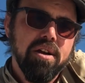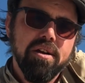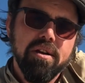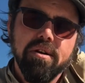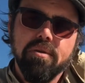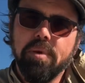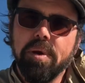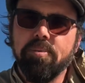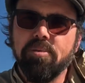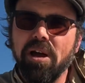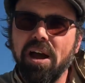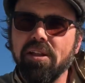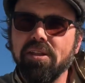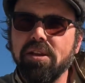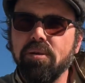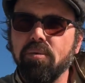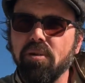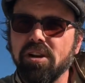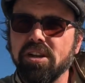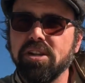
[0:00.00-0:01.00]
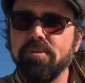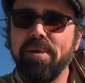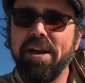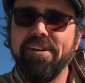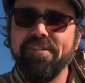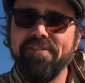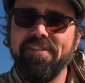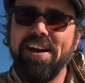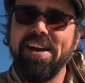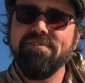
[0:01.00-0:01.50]
we probably worked
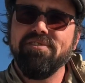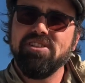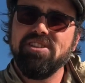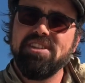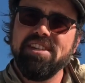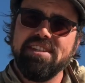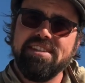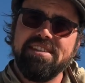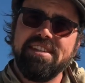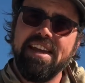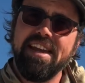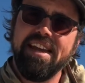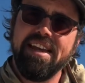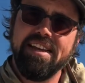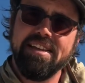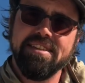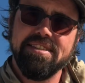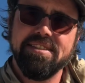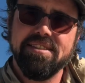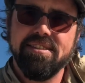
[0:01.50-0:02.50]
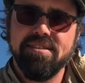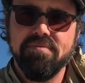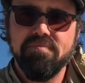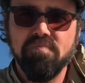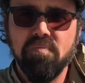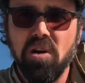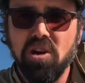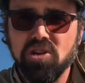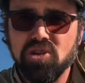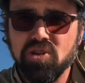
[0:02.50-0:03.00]
about 5 or 6 days,
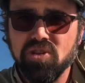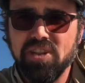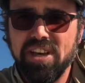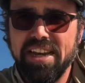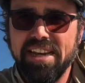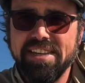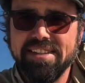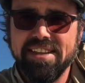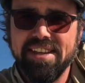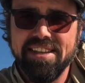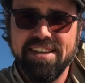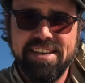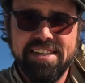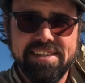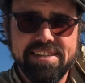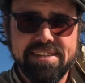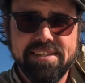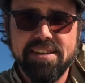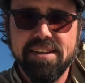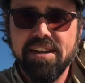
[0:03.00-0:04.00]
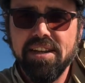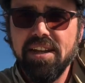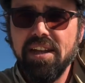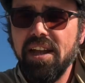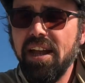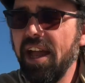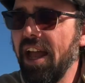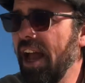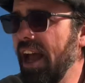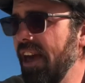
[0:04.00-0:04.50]
partial days at least.
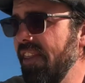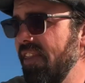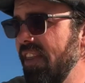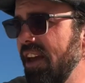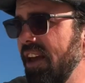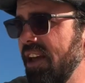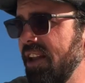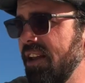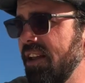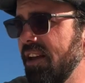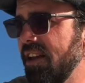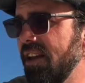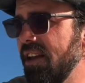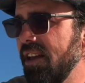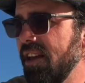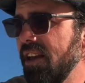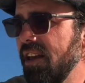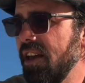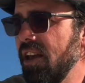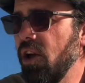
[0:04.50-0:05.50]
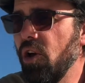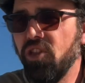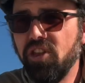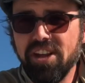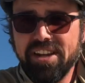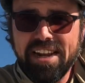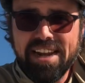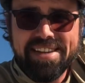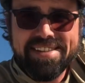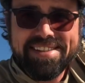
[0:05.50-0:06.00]
And then the
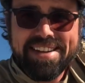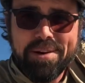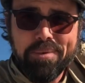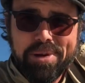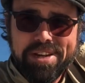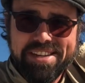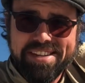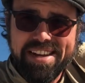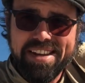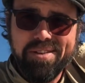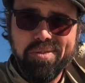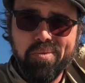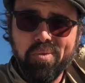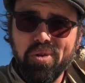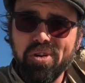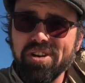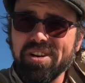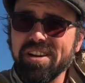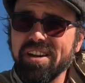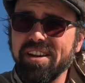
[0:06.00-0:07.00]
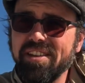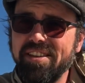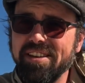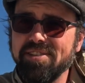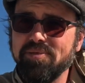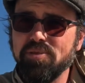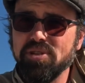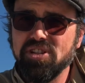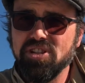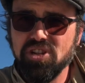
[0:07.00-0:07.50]
days that we didn't work,
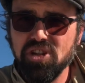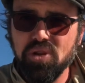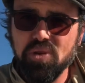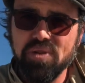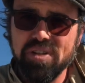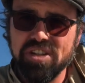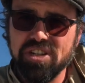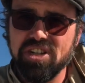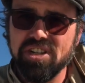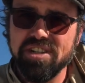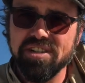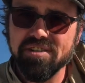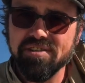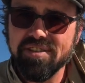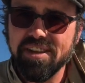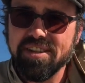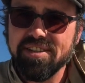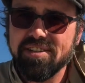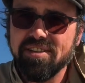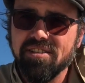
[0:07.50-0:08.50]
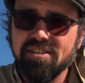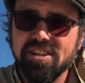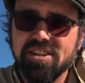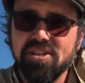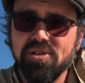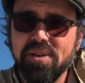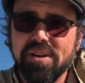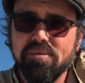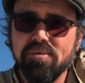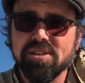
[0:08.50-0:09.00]
this was new this year, they started
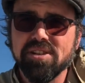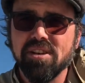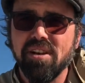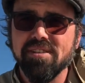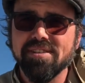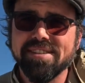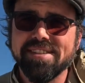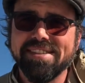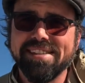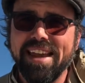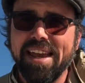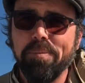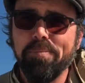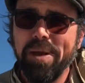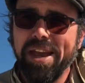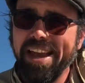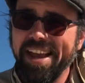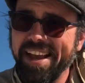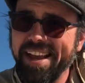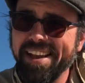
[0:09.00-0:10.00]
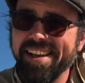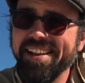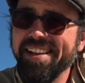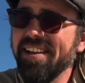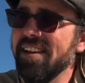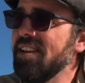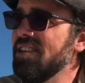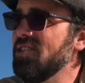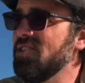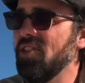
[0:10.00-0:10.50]
doing what's called stay pay.
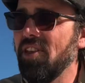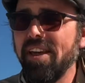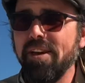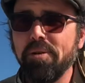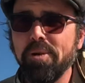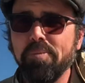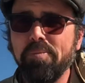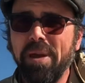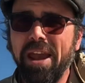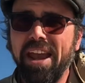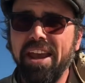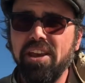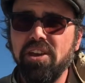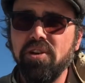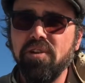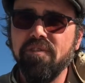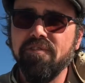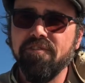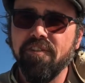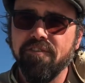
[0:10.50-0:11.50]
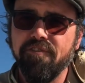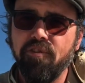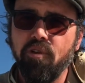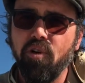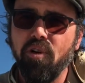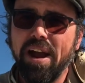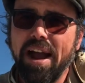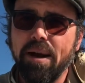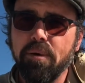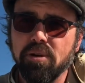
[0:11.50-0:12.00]
So they would pay you for
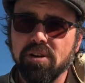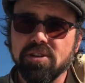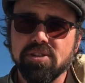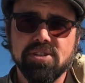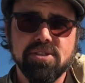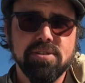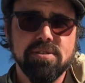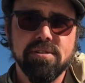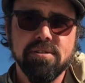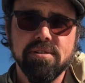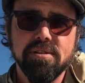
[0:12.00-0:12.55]
4 hours.